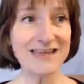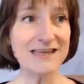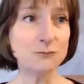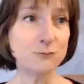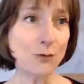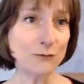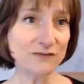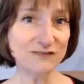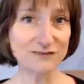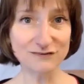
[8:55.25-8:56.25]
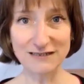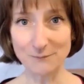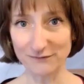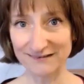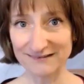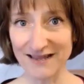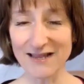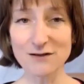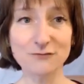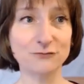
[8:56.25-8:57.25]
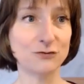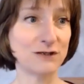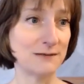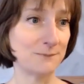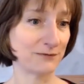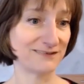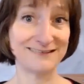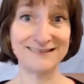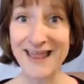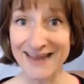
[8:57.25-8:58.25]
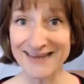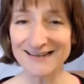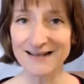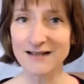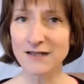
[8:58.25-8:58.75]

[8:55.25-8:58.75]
It wants to keep us safe, to keep us sane.